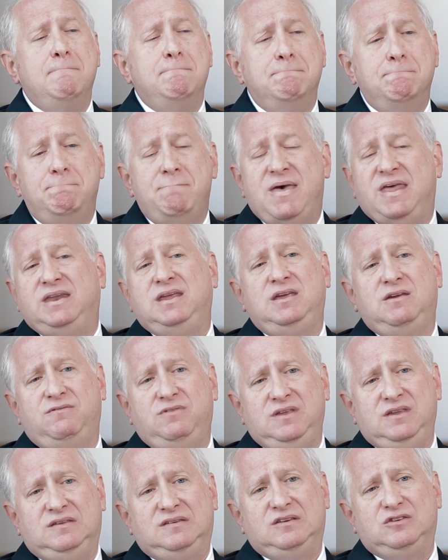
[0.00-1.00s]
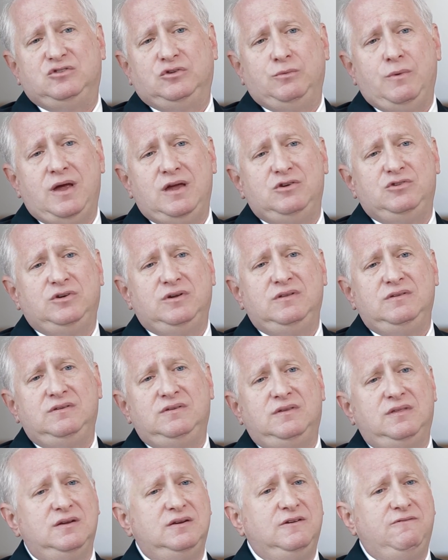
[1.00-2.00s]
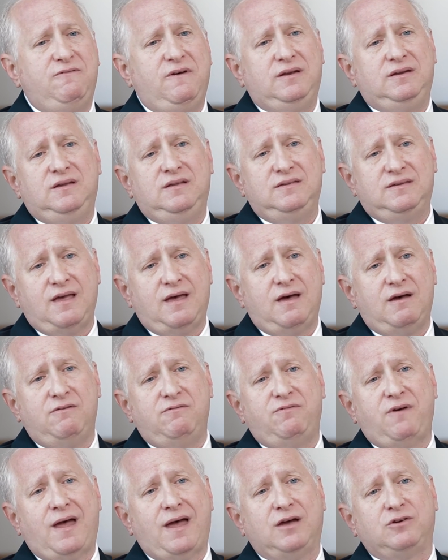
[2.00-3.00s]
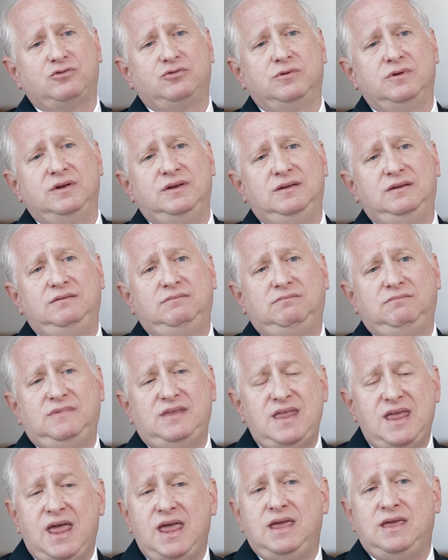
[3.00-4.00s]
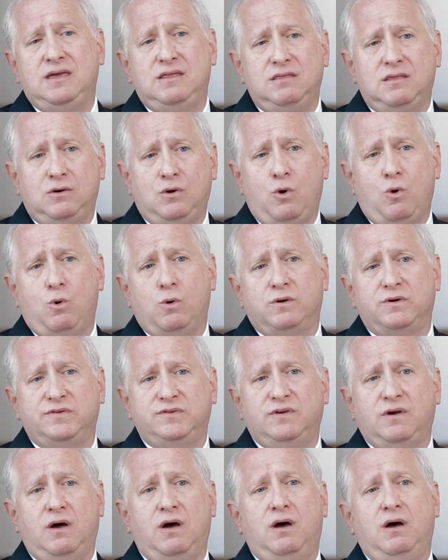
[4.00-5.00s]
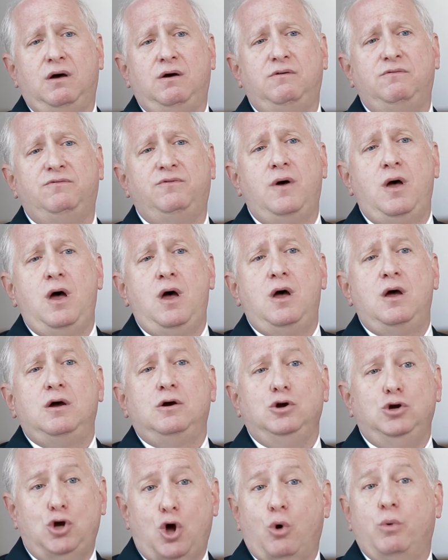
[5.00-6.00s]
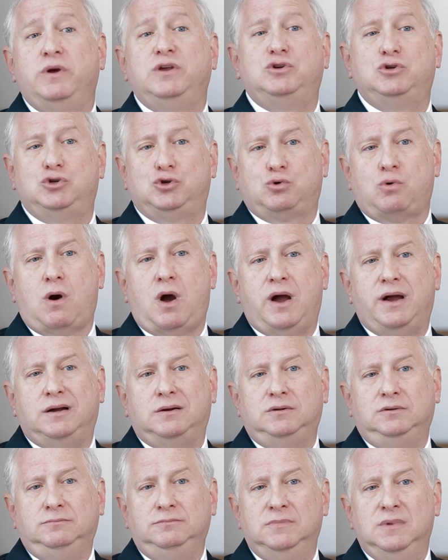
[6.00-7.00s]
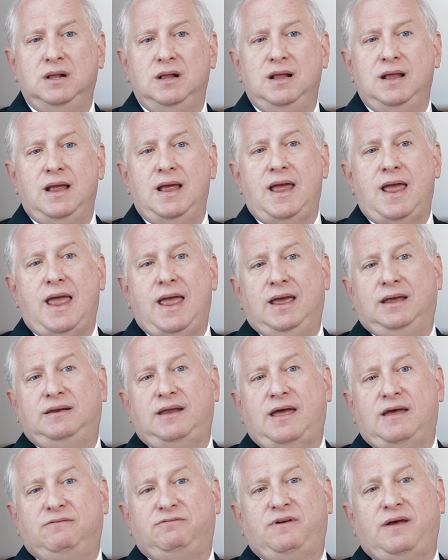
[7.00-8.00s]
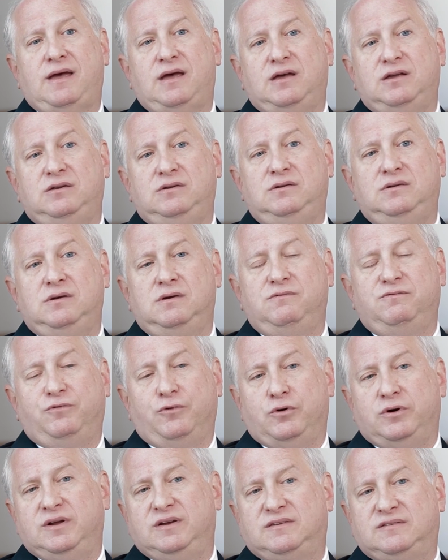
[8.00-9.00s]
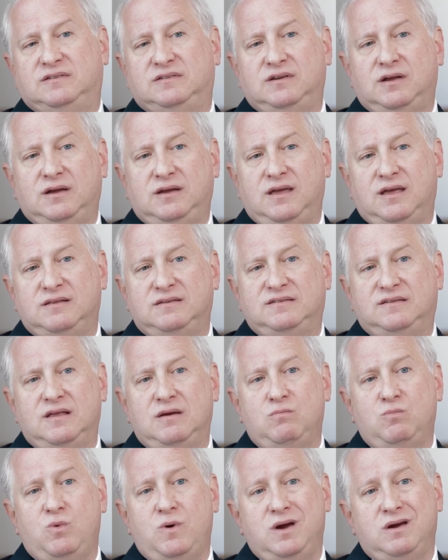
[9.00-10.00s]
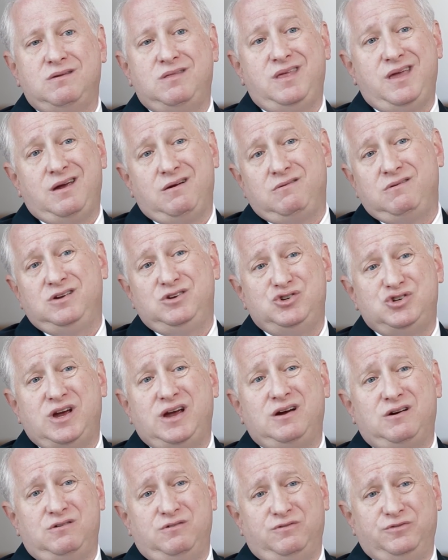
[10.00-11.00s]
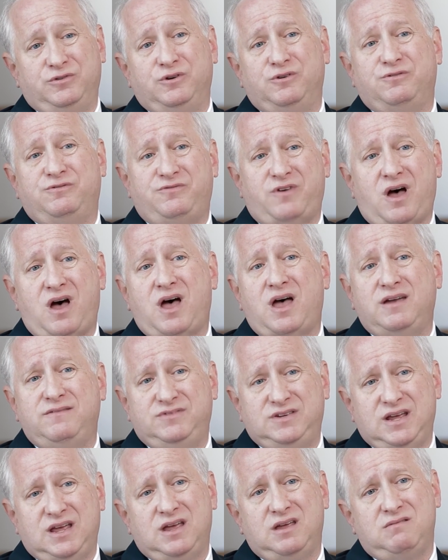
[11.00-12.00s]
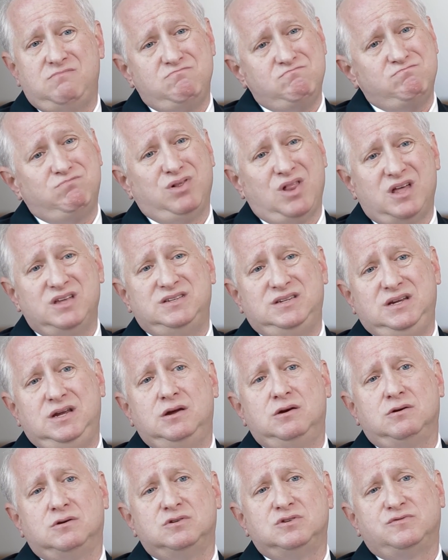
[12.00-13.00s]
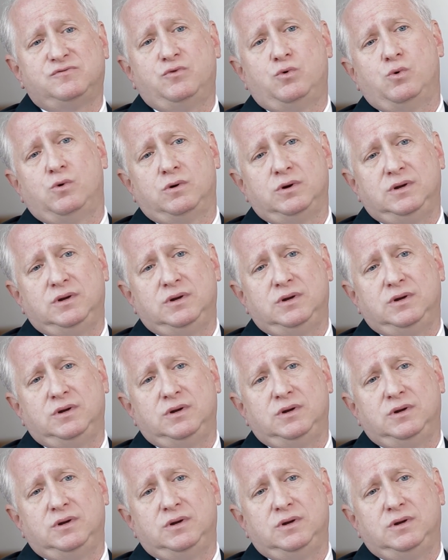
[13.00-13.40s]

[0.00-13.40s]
Many of these situations, the defendants have actually taken the course of going to trial and have had verdicts against them where they're in jail for five, ten plus years for